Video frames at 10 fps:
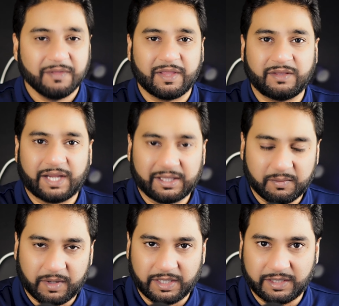then they get the
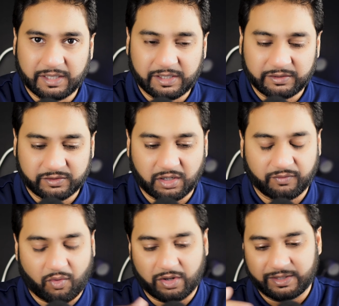money they
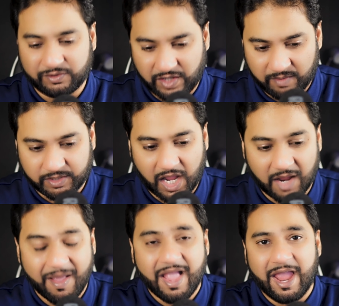deserve or at the same
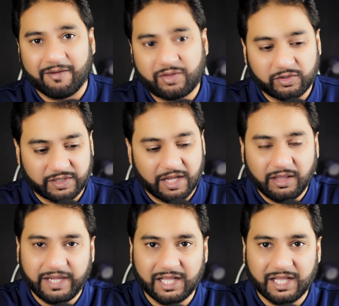time, if there's illegal